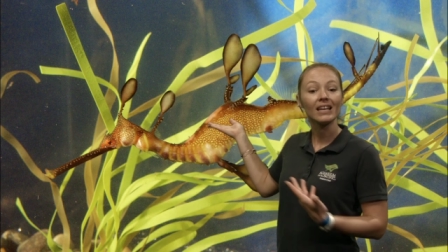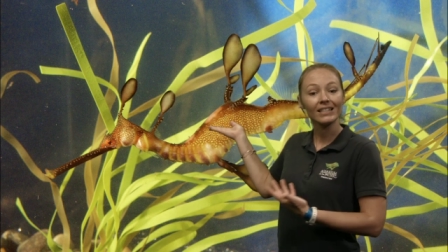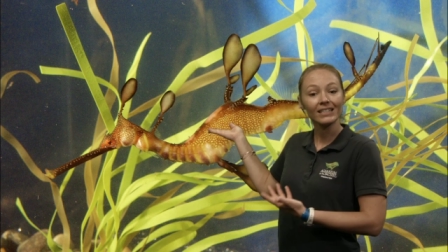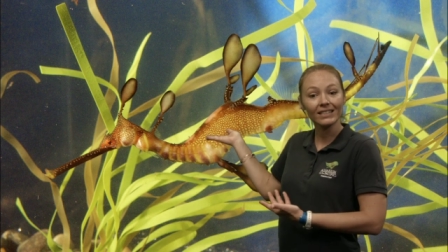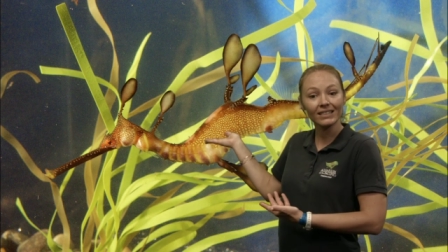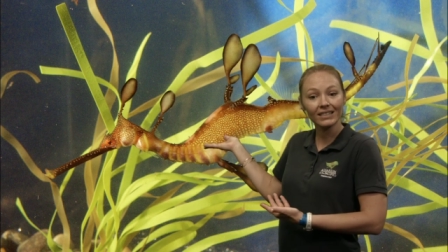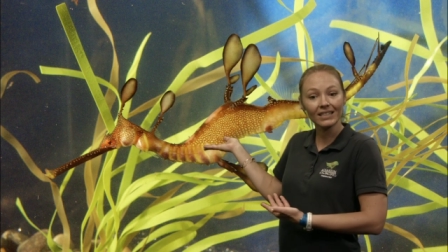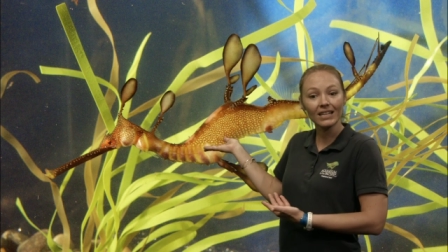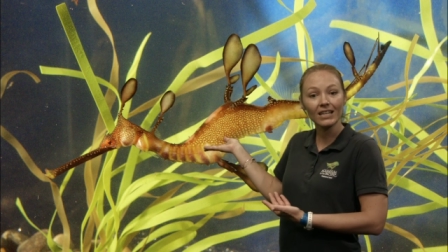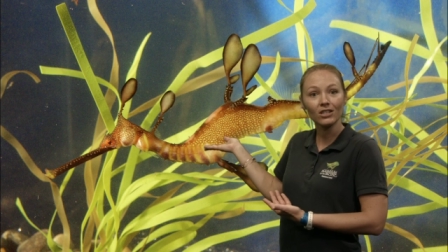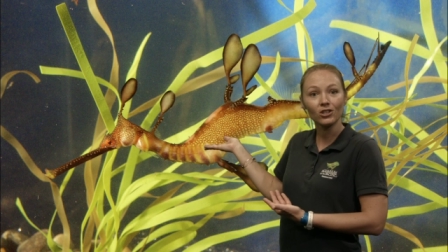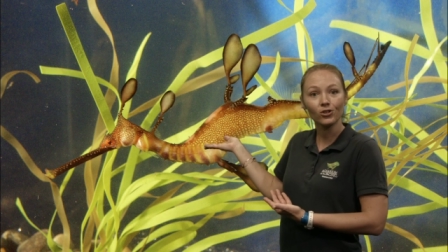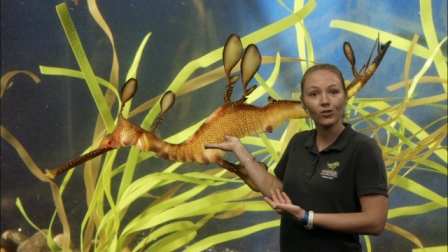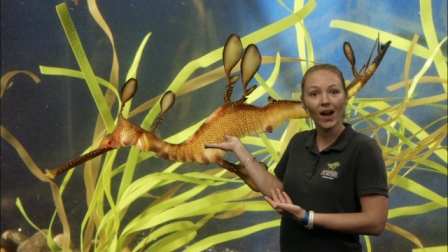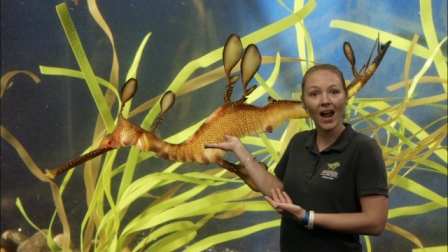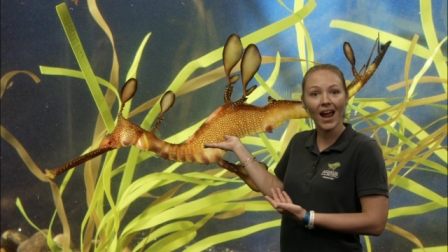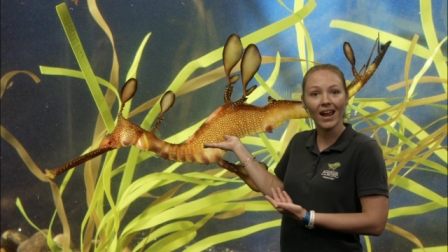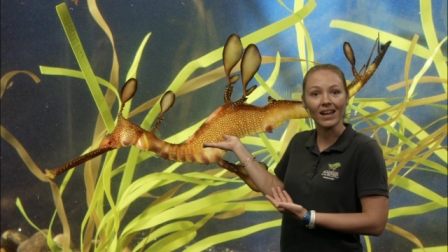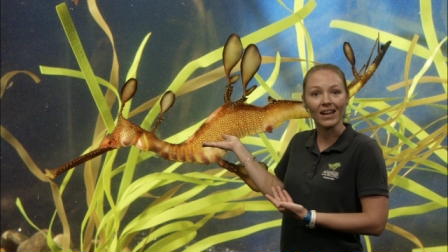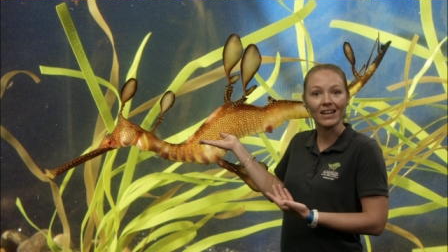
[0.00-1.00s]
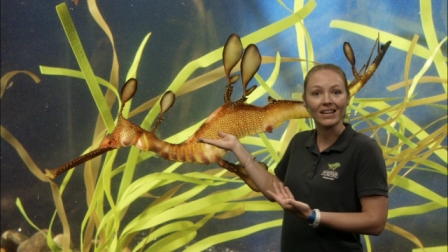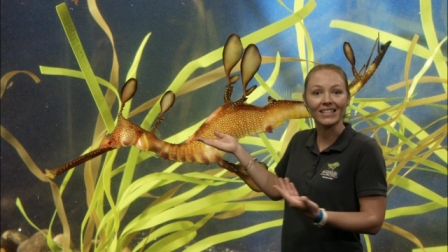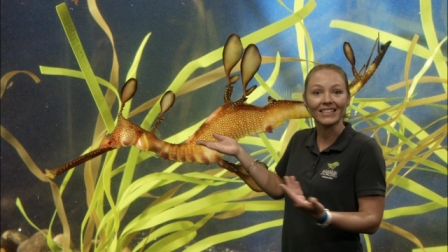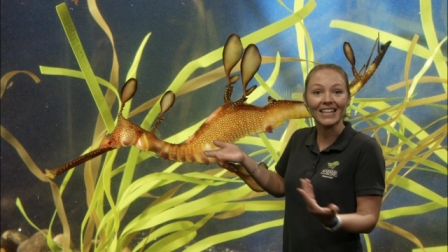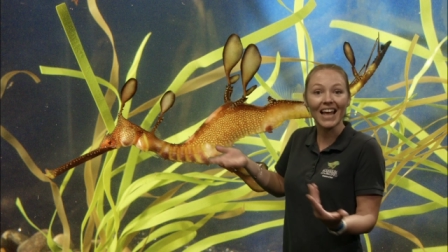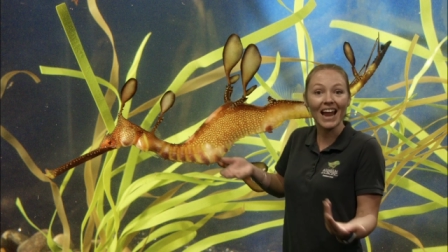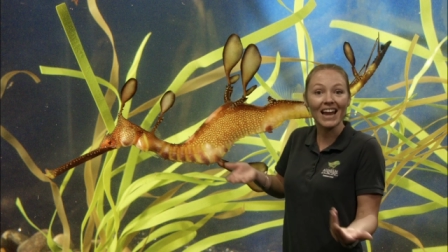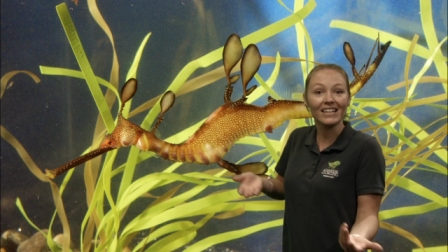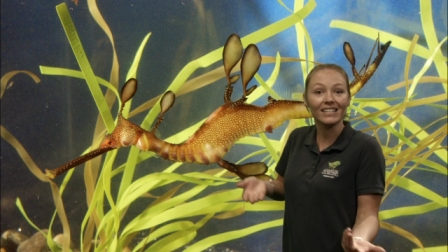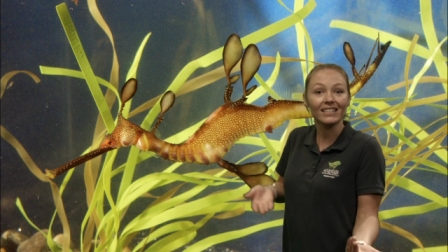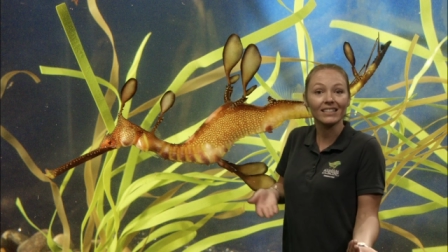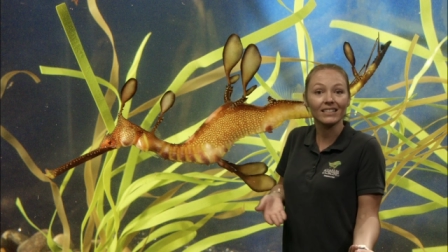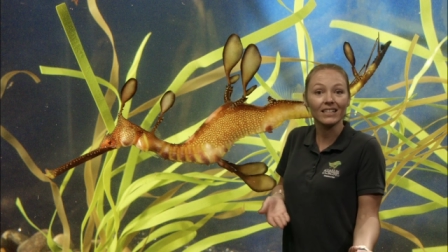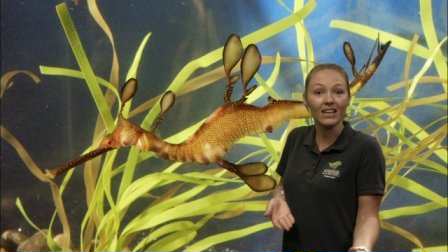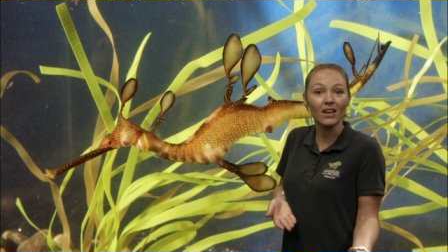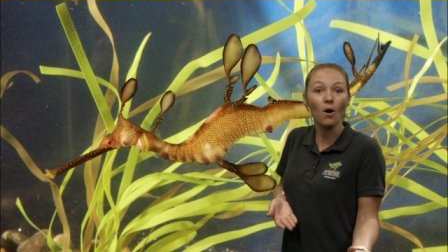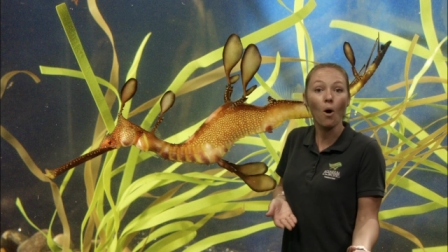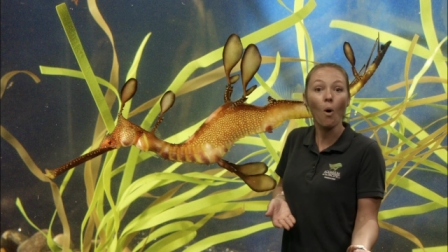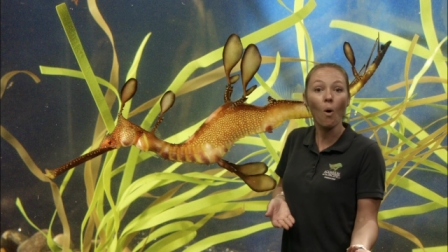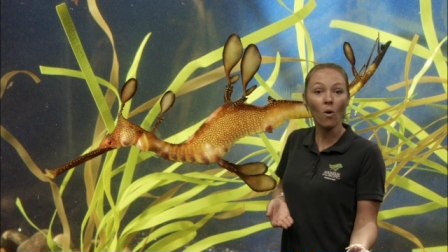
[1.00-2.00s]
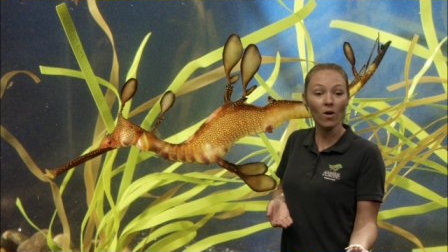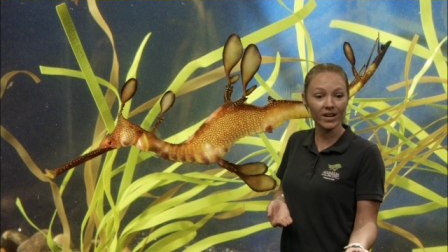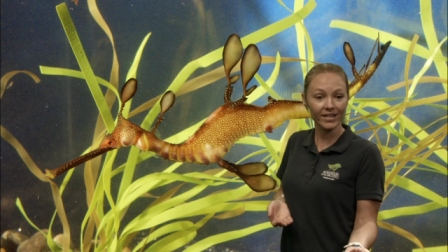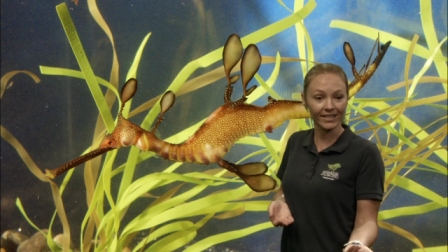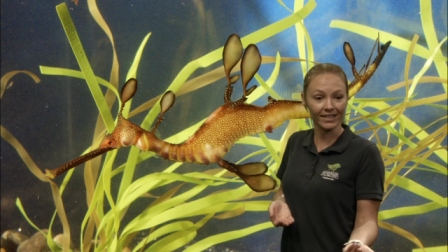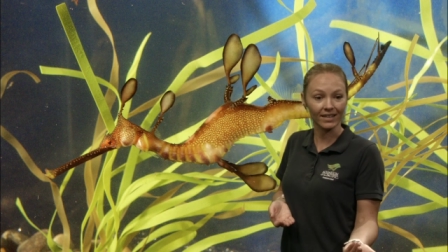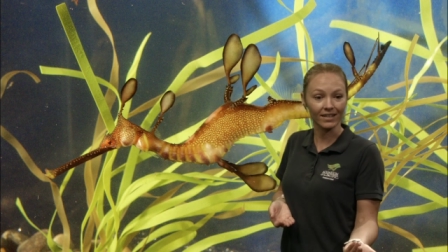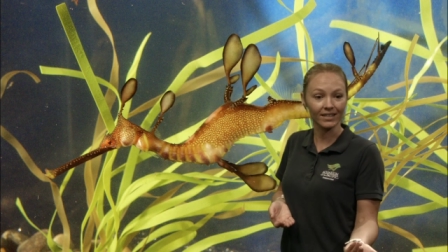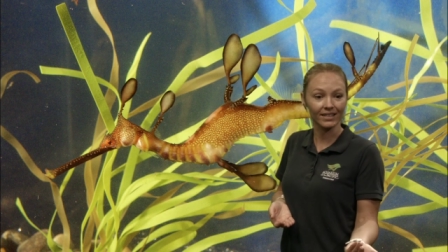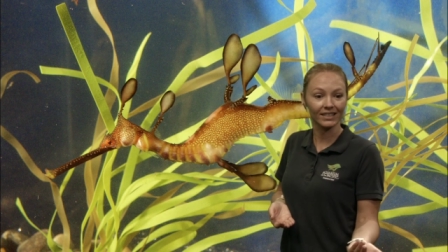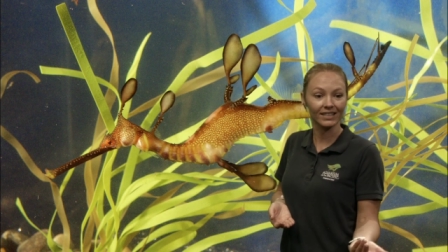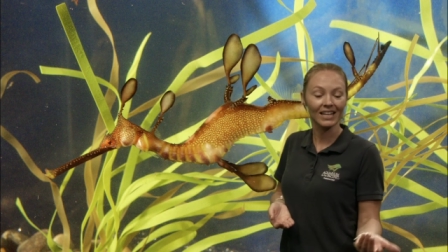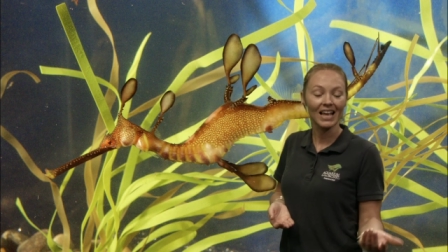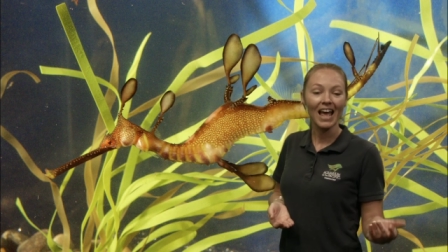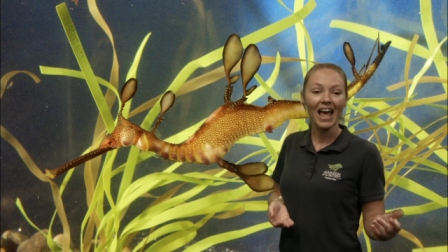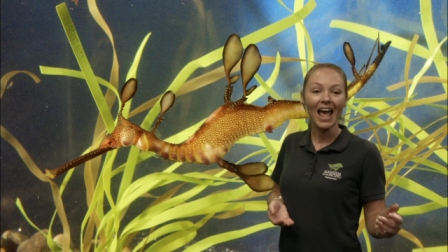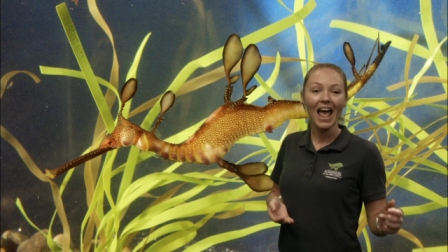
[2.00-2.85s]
sea dragons and sea horses.